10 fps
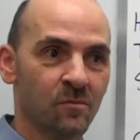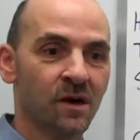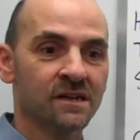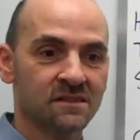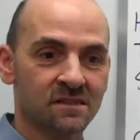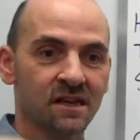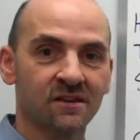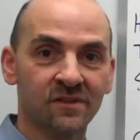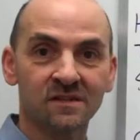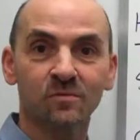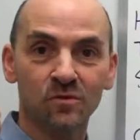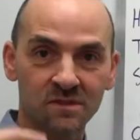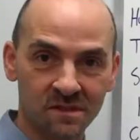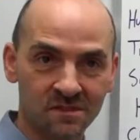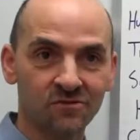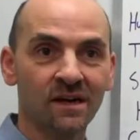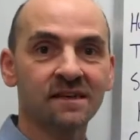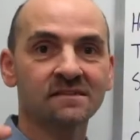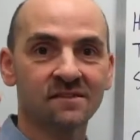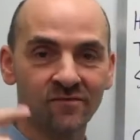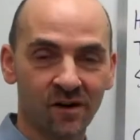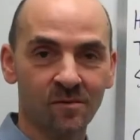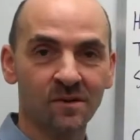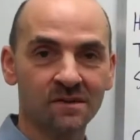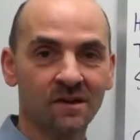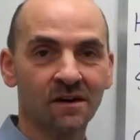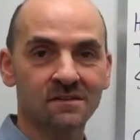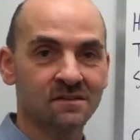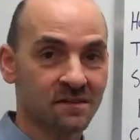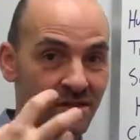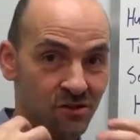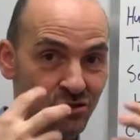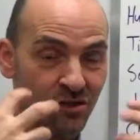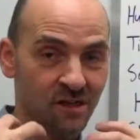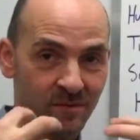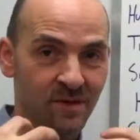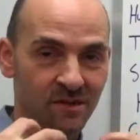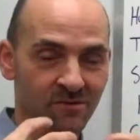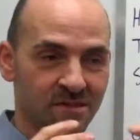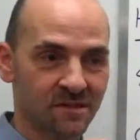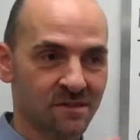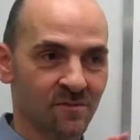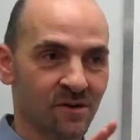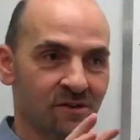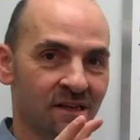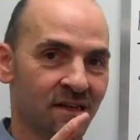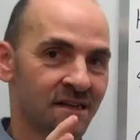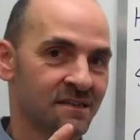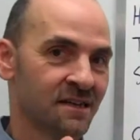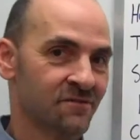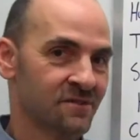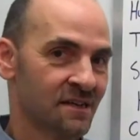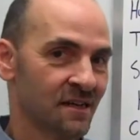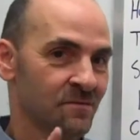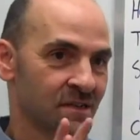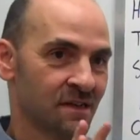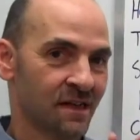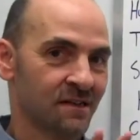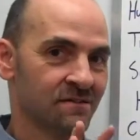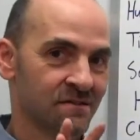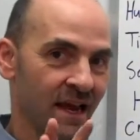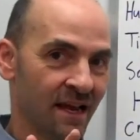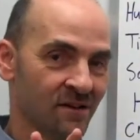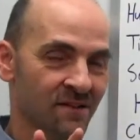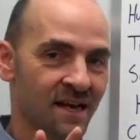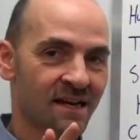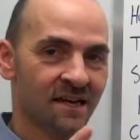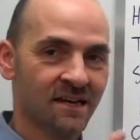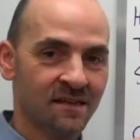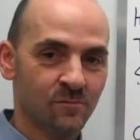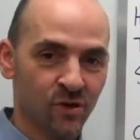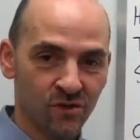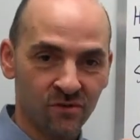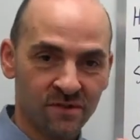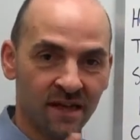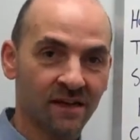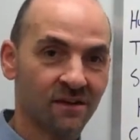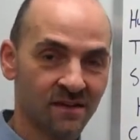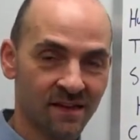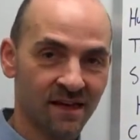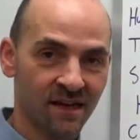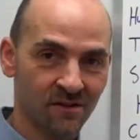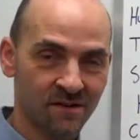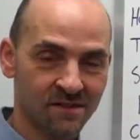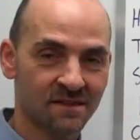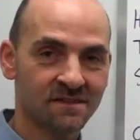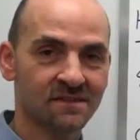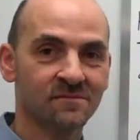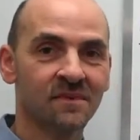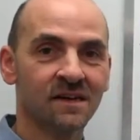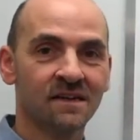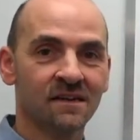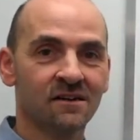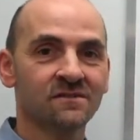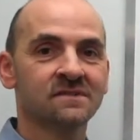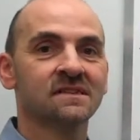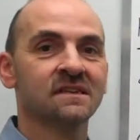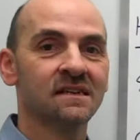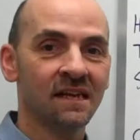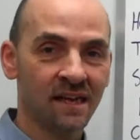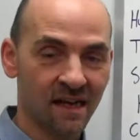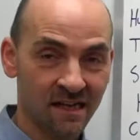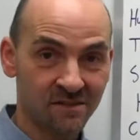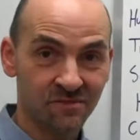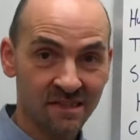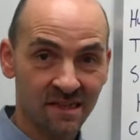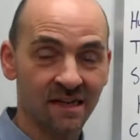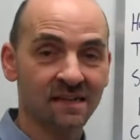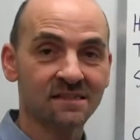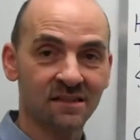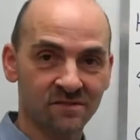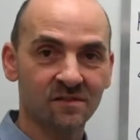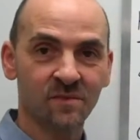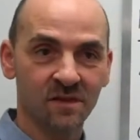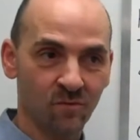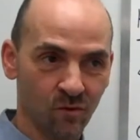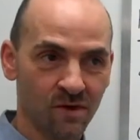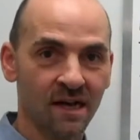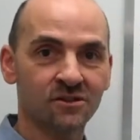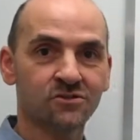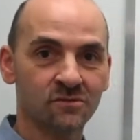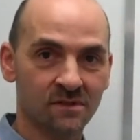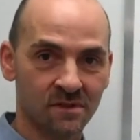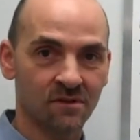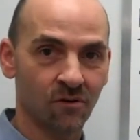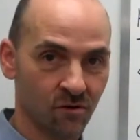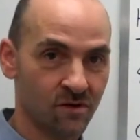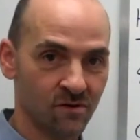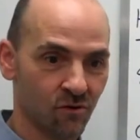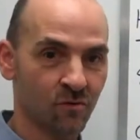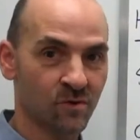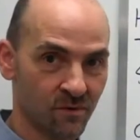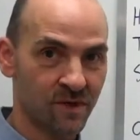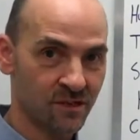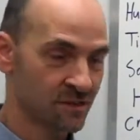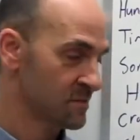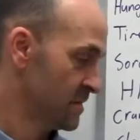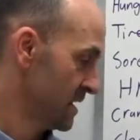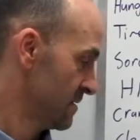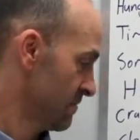body's just kind of exposed to stress, environmental toxins, a lot of junk coming into our system, and our DNA is kind of set up to kind of handle that. But you take all of that out of the system, all of a sudden the DNA is resetting itself to be more natural and normal the way it should be.